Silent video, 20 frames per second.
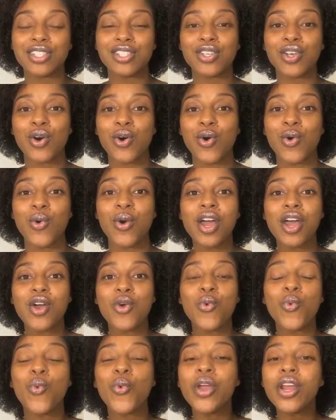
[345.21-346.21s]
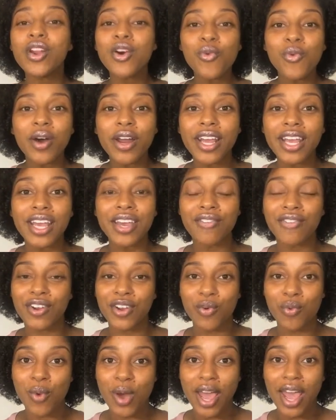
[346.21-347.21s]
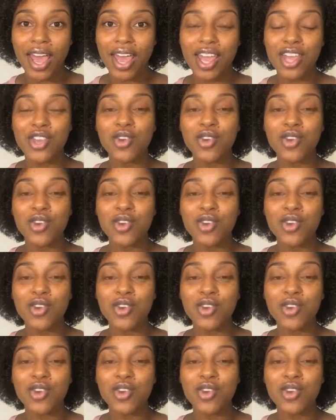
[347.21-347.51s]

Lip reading: so we don't want to give it away.